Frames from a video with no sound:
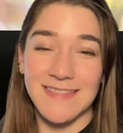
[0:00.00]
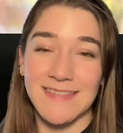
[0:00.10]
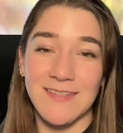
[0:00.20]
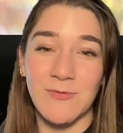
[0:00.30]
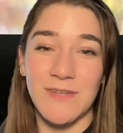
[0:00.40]

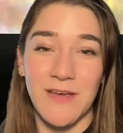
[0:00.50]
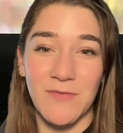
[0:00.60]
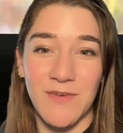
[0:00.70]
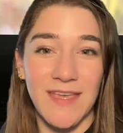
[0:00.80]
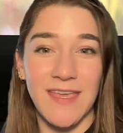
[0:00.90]
That's so
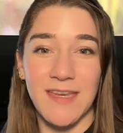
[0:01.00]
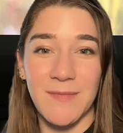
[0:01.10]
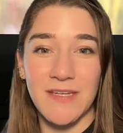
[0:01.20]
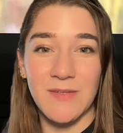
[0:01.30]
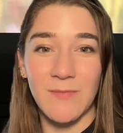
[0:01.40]
tough. I
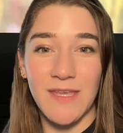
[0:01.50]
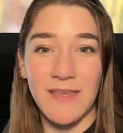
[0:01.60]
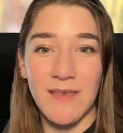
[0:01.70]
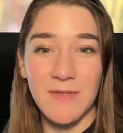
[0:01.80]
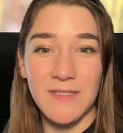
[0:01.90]
can't imagine
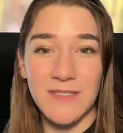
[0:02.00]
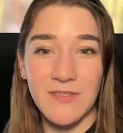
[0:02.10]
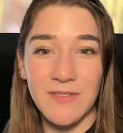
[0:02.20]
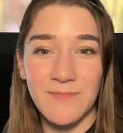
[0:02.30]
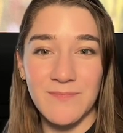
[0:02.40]
being in that
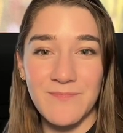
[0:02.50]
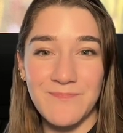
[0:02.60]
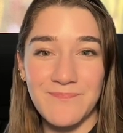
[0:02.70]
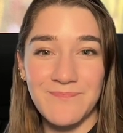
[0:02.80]
position.